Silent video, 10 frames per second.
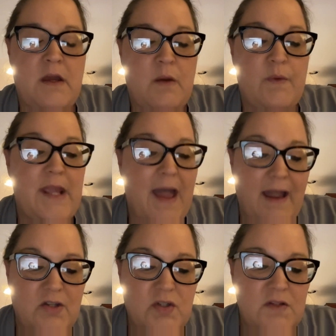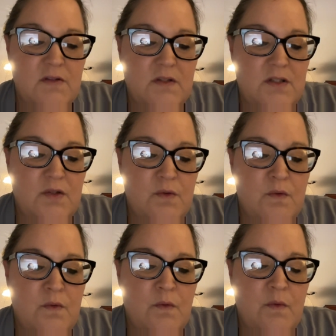reactions
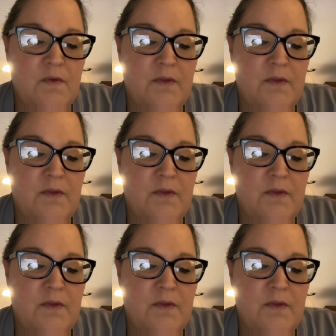to